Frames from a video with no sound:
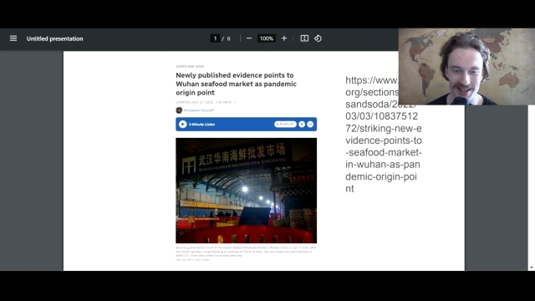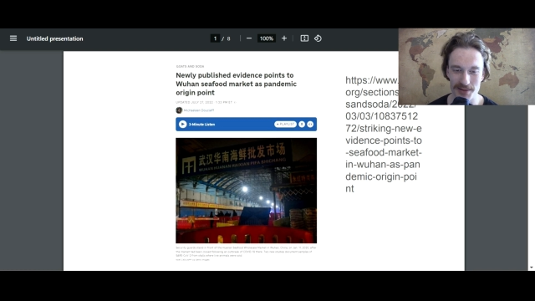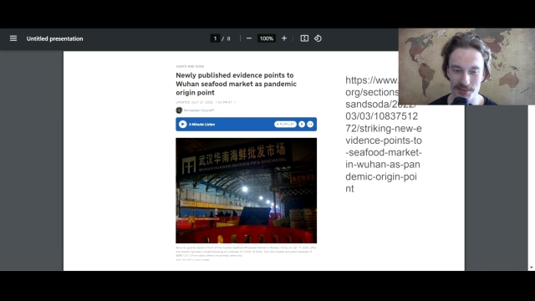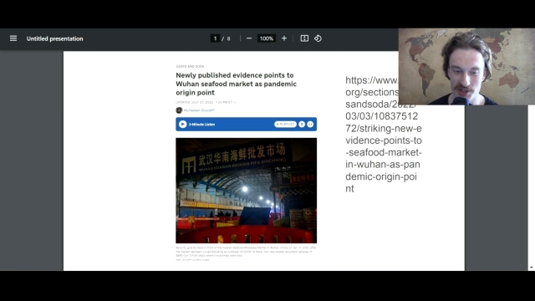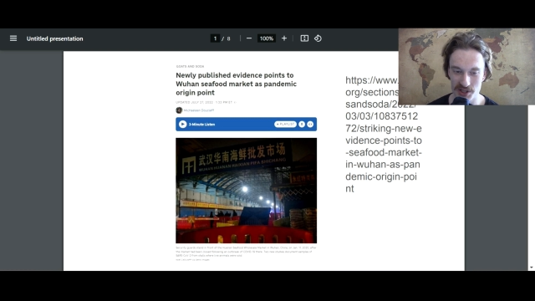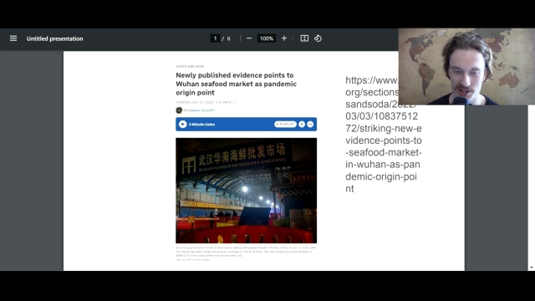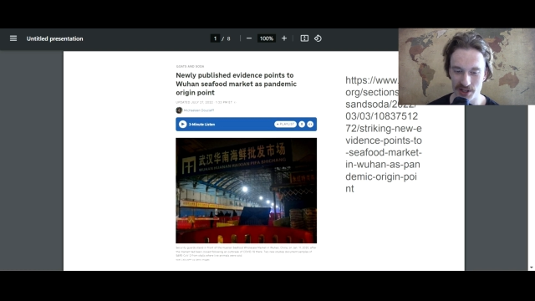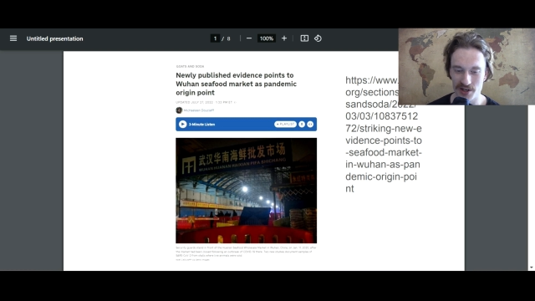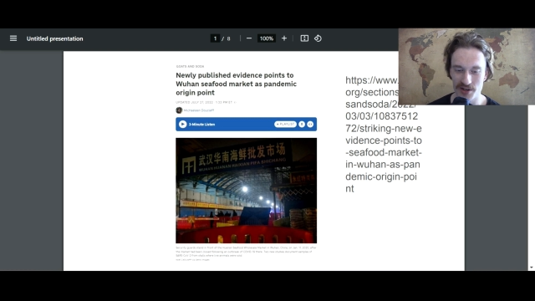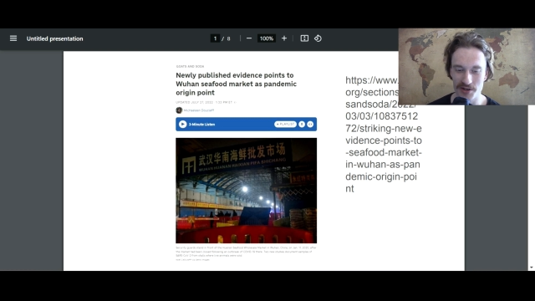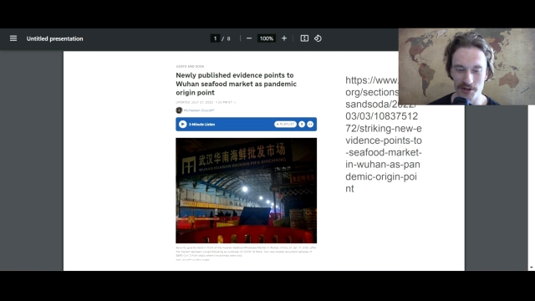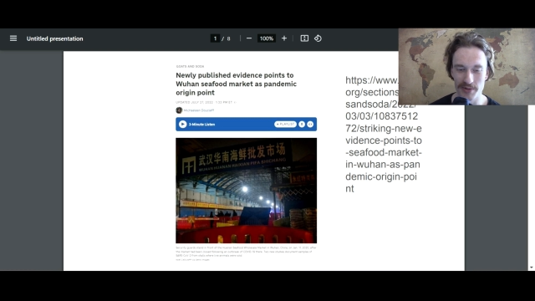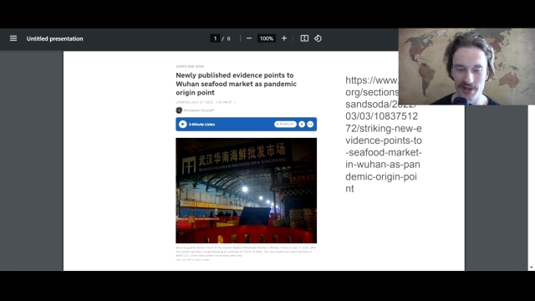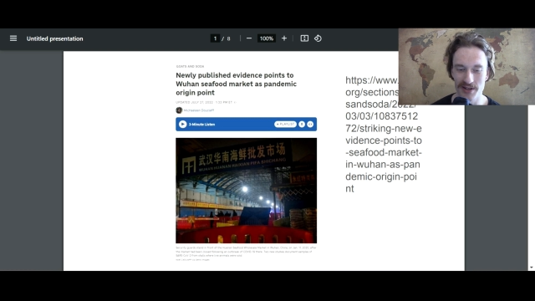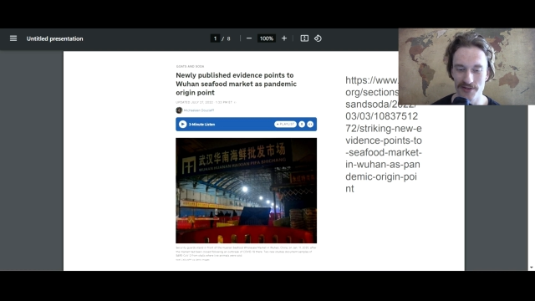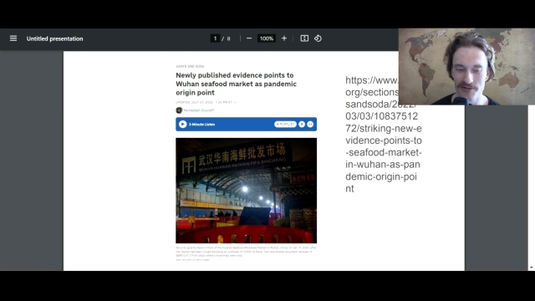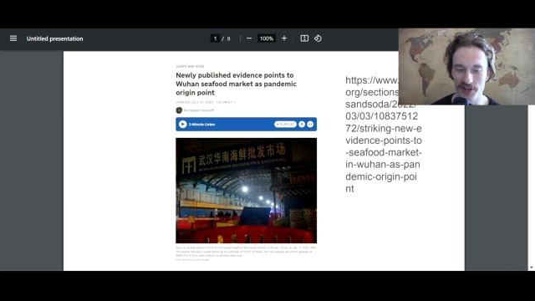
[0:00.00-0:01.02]
I'm sorry,
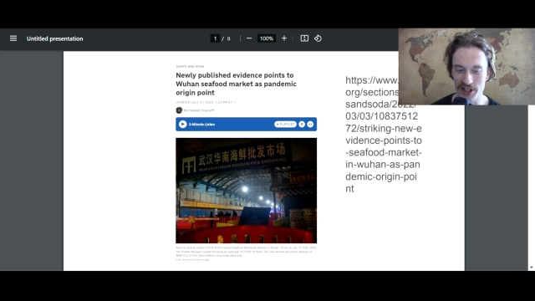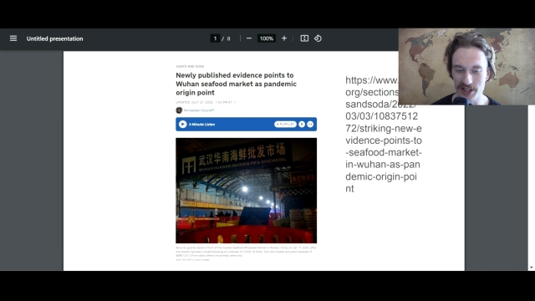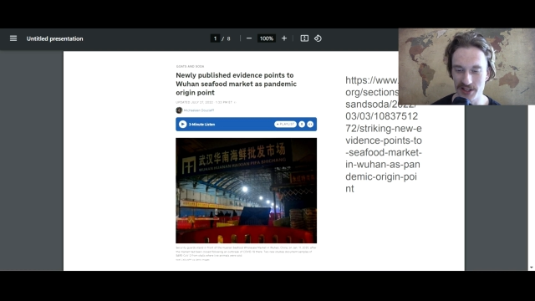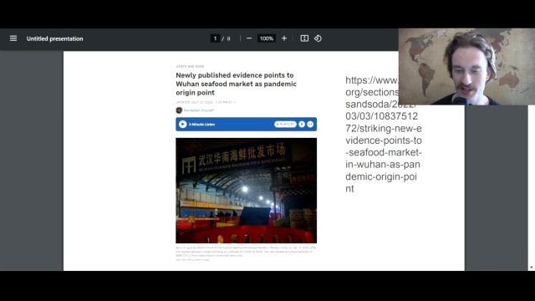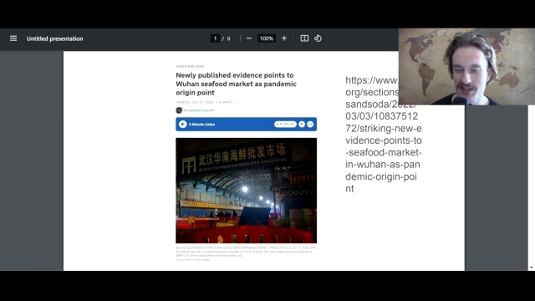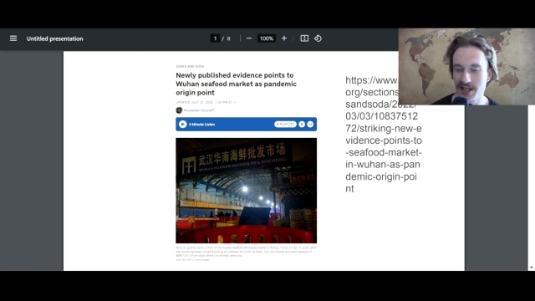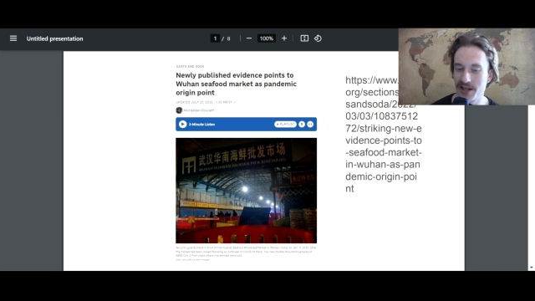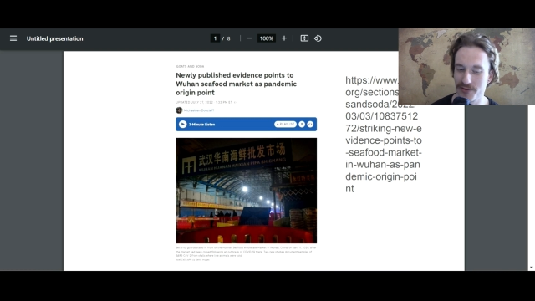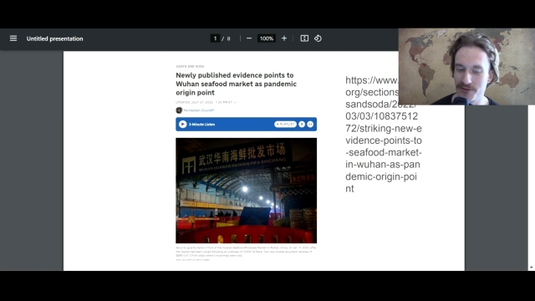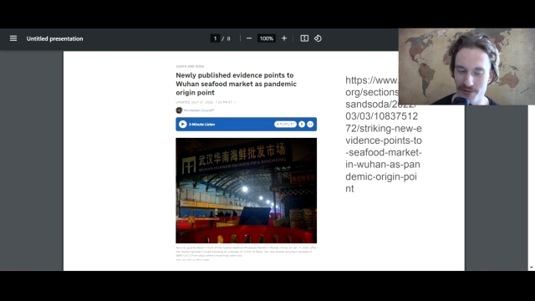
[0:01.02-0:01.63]
but I think it's kind of